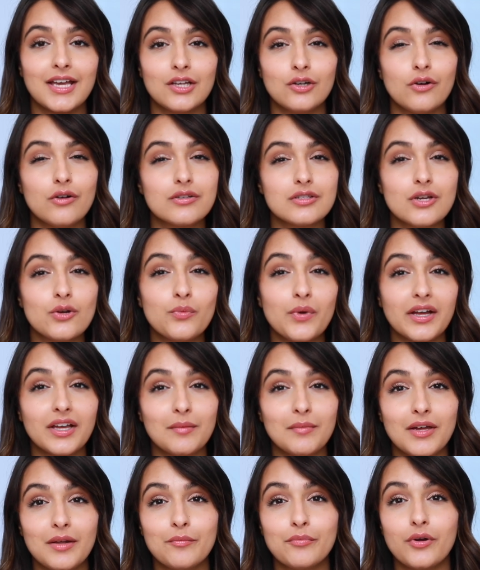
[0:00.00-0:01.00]
can also
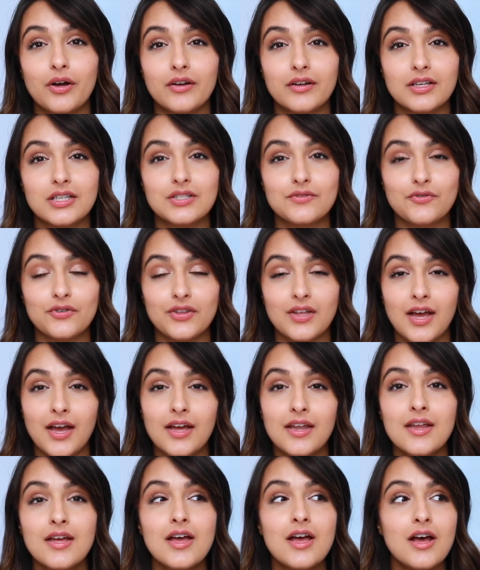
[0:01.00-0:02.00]
recommend products for that,